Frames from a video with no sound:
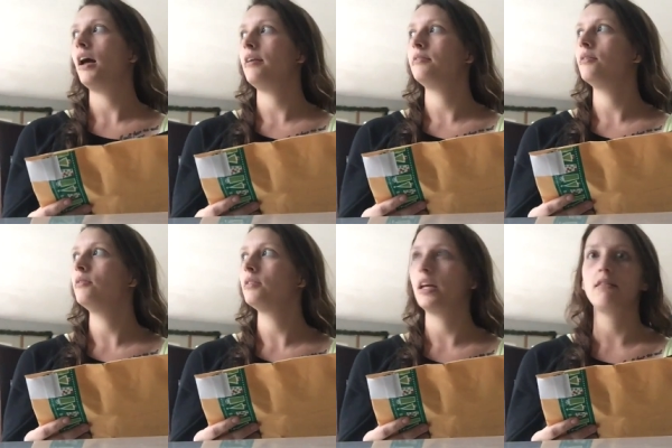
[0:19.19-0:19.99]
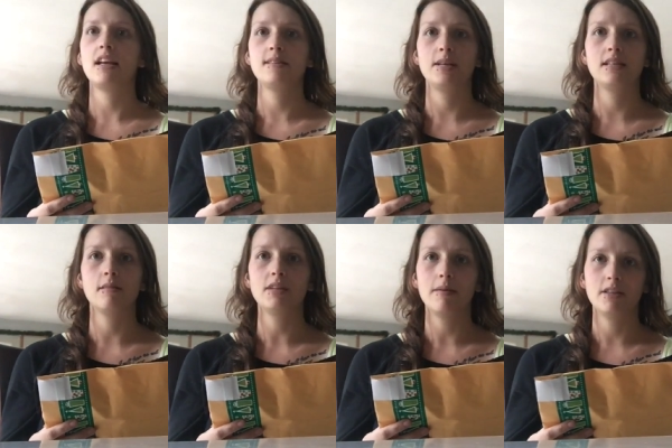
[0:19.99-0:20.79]
I don't know, like last week
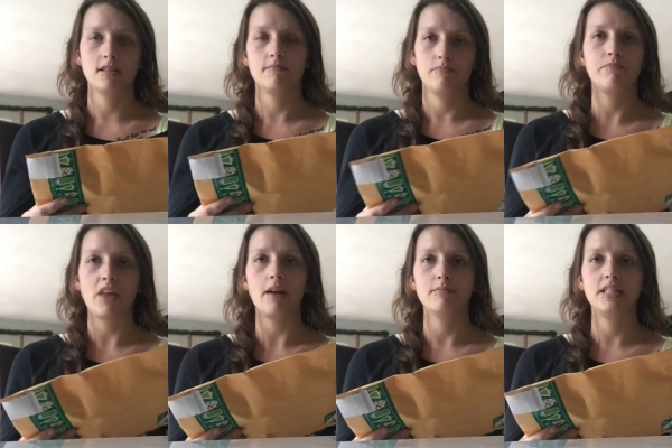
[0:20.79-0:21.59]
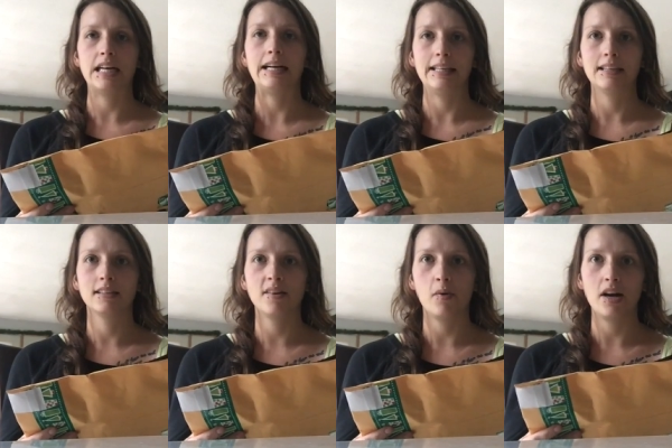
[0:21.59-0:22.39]
sometime. And I'm dying
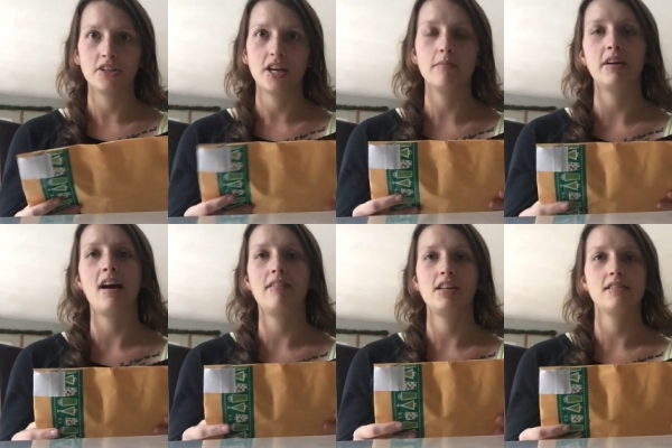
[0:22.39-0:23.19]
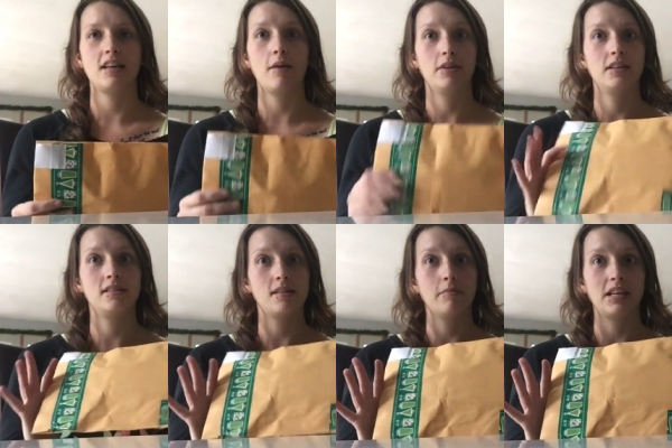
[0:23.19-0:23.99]
to watch it, but obviously I
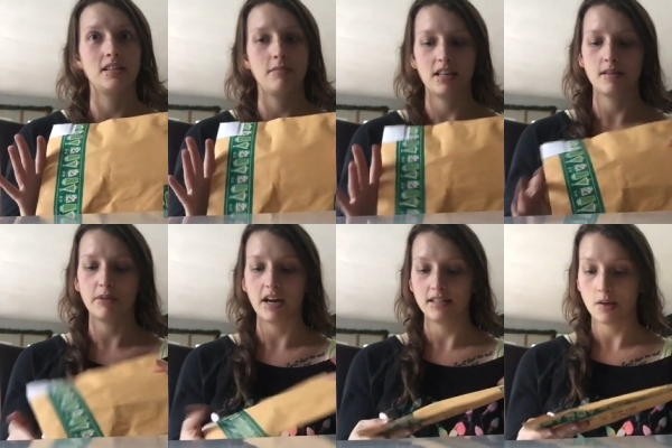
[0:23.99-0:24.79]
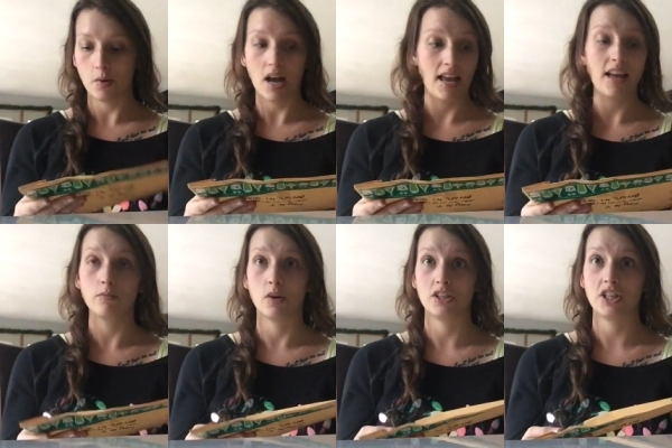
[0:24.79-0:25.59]
wanted something to be a surprise. So I
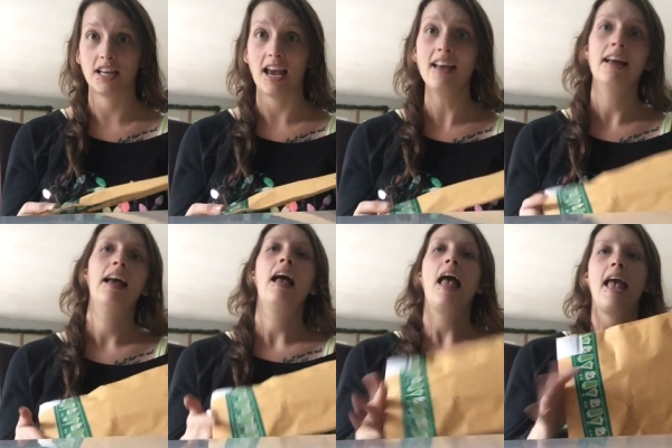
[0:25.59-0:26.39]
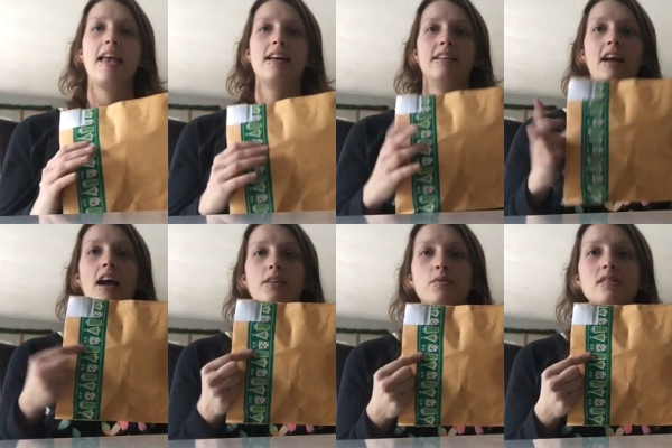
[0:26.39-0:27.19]
hadn't watched it yet. And
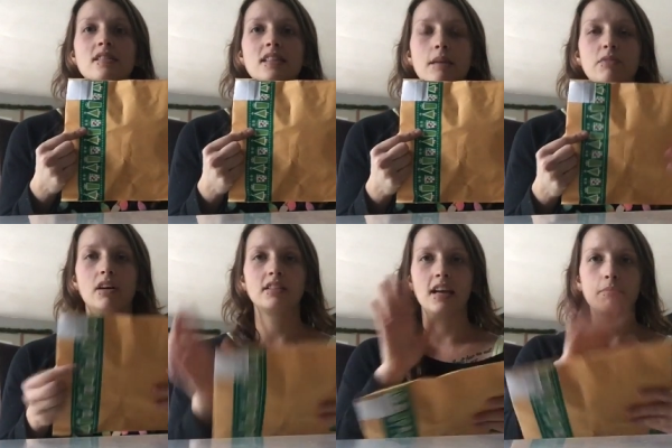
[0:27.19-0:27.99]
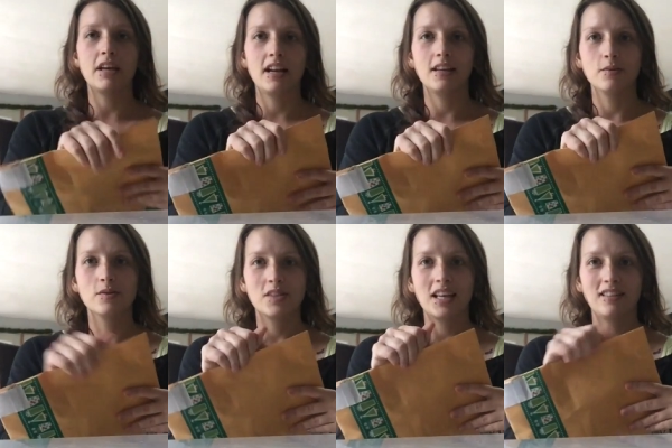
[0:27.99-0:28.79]
I used the same duct tape and I
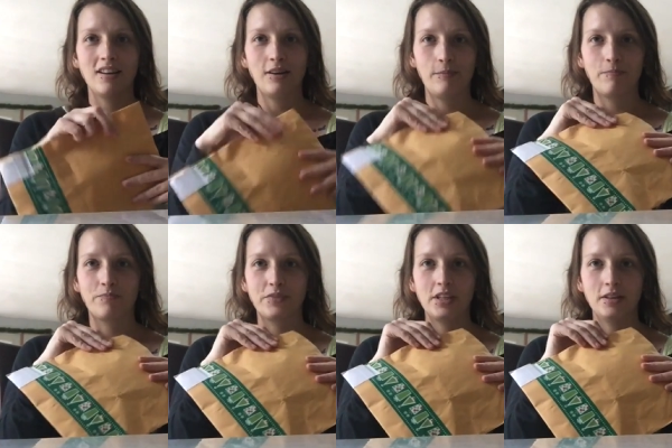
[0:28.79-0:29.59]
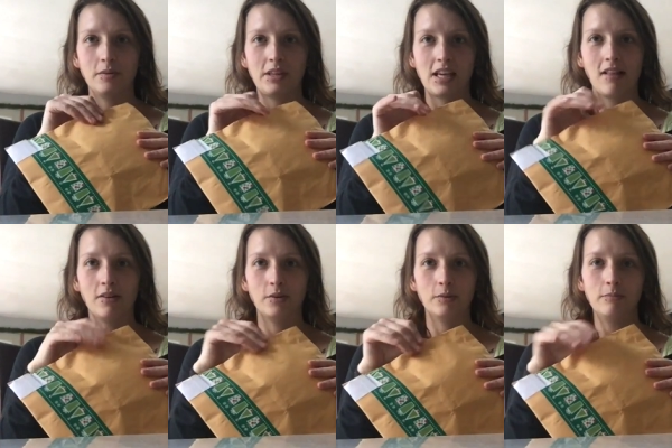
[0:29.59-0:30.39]
used like the, you know, the
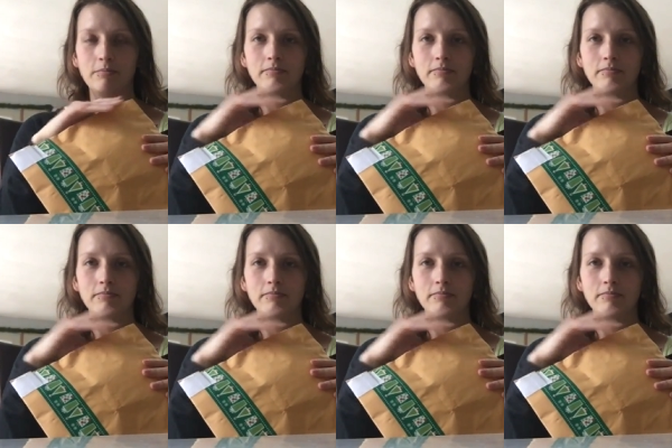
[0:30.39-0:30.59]
yellow